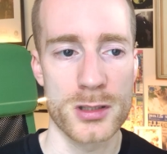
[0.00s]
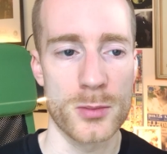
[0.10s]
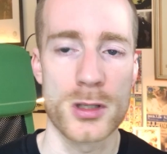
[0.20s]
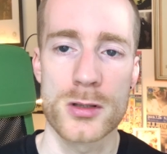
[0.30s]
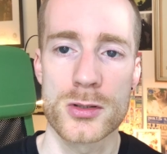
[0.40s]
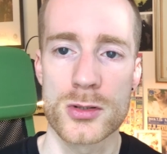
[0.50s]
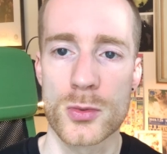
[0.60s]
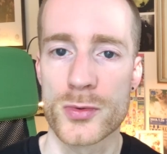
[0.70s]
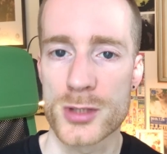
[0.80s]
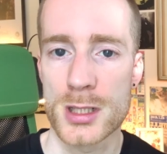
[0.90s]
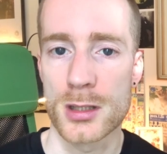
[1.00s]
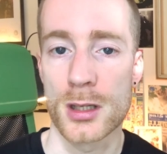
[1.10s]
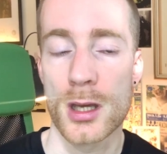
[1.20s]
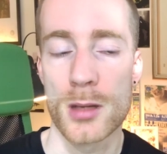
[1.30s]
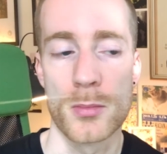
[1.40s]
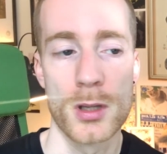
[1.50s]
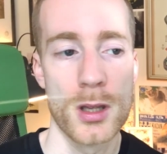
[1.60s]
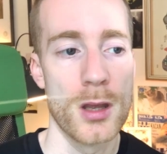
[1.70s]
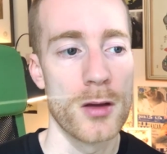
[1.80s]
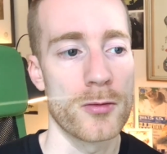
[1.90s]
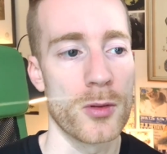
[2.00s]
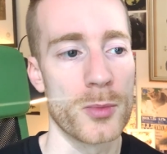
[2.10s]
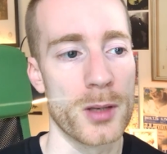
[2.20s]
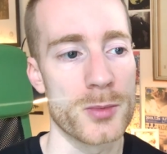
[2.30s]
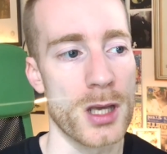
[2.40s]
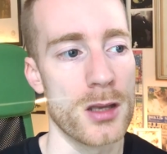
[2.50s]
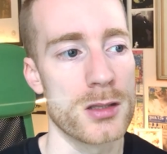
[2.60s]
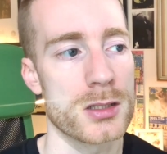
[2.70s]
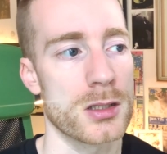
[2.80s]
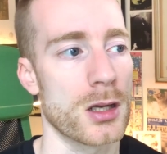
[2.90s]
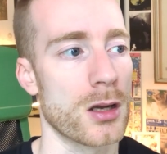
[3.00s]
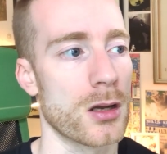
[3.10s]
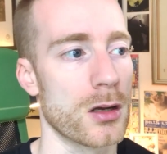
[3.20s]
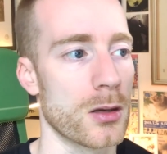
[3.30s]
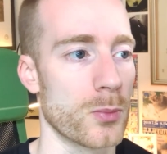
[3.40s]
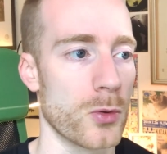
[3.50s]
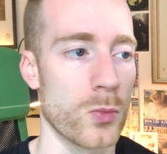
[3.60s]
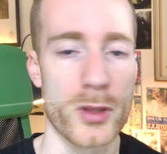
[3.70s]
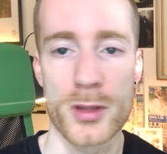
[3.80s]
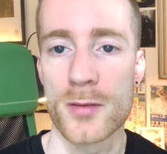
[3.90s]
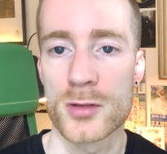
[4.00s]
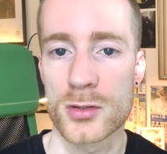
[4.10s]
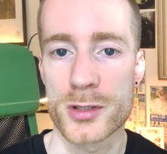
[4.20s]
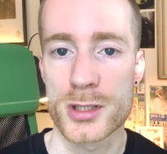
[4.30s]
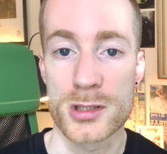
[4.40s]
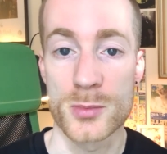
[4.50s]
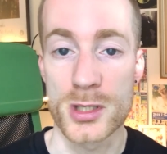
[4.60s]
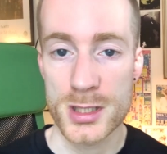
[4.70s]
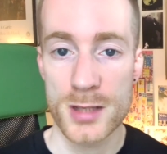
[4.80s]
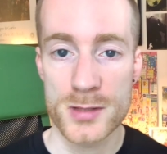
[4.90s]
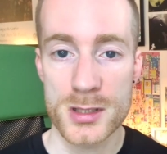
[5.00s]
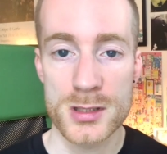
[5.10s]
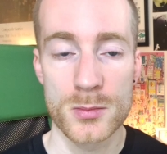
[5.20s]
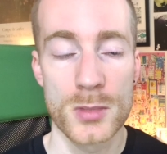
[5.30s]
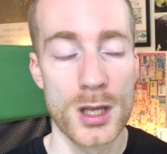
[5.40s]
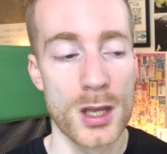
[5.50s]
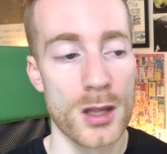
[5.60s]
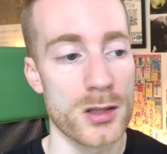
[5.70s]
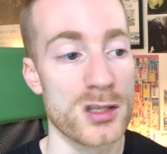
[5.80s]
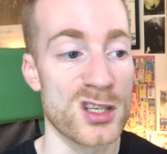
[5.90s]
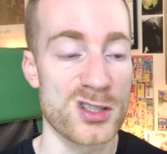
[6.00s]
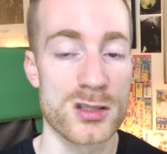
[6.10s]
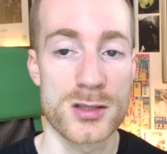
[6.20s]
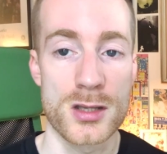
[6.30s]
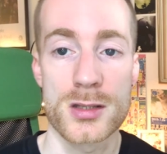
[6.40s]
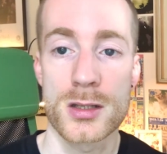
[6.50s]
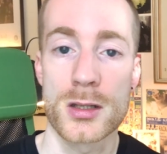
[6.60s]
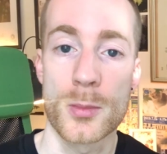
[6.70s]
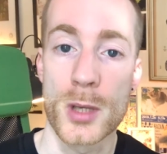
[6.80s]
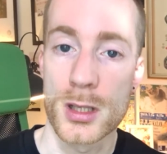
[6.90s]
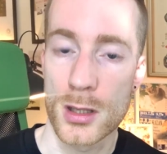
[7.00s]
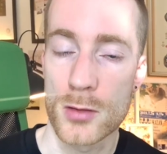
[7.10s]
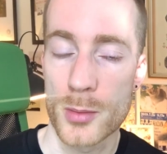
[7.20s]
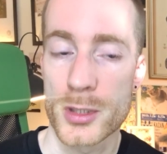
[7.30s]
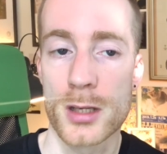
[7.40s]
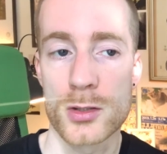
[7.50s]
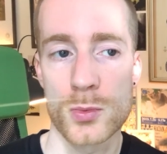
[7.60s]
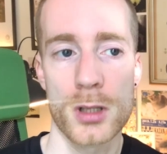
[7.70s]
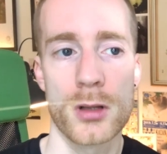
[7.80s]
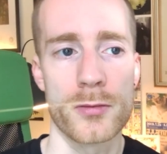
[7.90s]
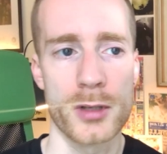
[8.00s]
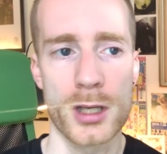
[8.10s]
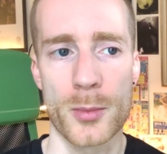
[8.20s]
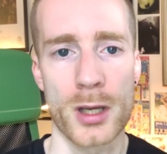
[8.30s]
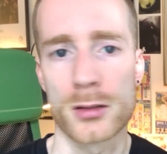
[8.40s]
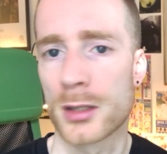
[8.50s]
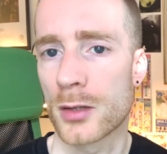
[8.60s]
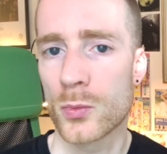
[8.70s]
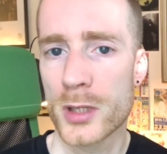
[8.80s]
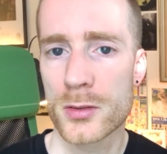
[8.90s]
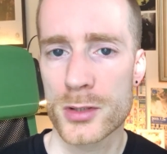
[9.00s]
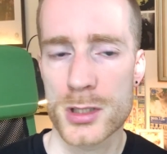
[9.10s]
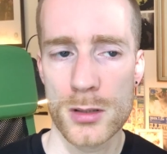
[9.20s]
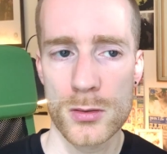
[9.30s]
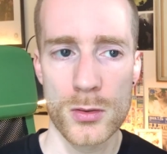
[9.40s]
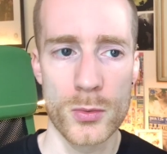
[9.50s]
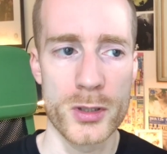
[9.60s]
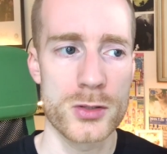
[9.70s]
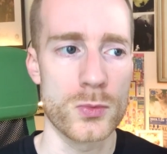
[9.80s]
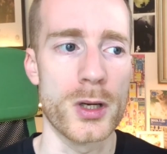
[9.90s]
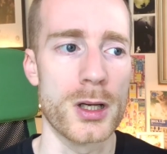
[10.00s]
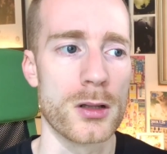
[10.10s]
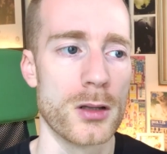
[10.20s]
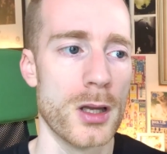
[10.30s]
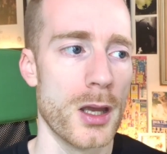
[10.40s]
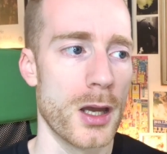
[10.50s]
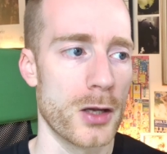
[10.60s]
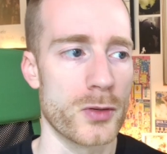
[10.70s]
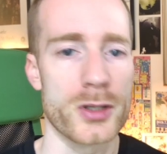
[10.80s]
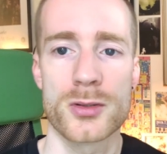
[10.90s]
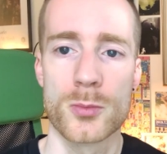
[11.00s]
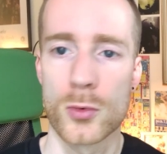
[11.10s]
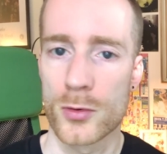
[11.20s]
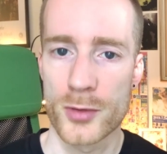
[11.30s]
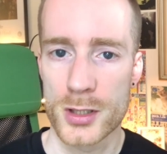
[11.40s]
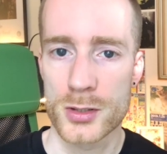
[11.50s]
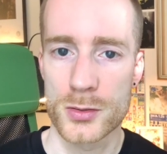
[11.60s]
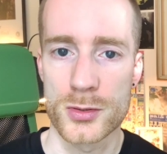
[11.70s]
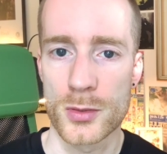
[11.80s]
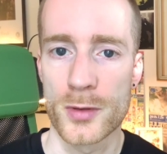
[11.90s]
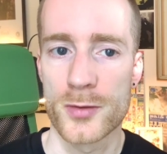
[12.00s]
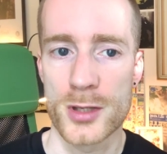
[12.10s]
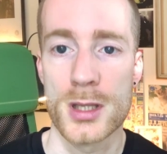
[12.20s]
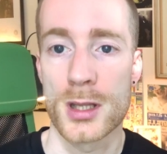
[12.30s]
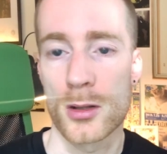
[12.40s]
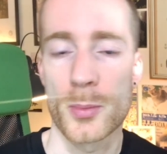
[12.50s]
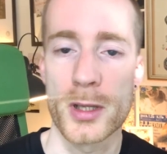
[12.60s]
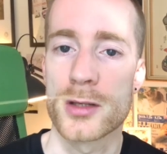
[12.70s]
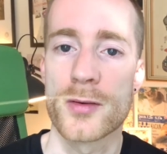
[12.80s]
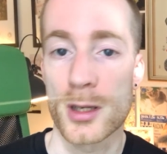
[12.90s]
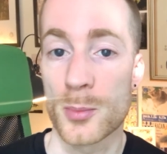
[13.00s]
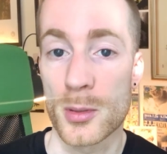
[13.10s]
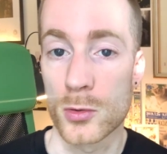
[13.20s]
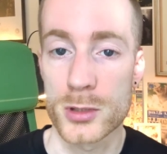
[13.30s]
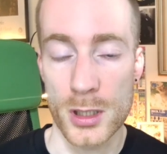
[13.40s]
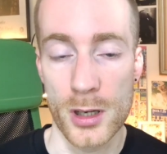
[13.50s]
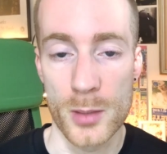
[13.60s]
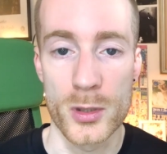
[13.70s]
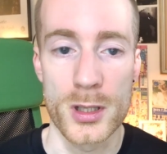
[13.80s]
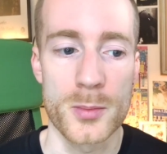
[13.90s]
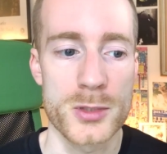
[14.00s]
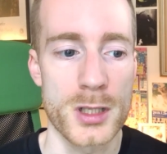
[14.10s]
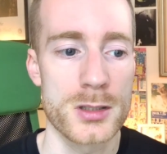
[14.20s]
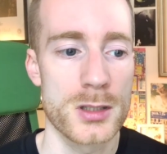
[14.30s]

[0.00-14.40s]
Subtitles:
of the issues that we'd seen that came from the update with the inventory system and save system. The intention is there's going to be another update as well, hopefully coming out in the next week or so, which will address some more of the issues that we've seen now that players have had a bit more time with the update.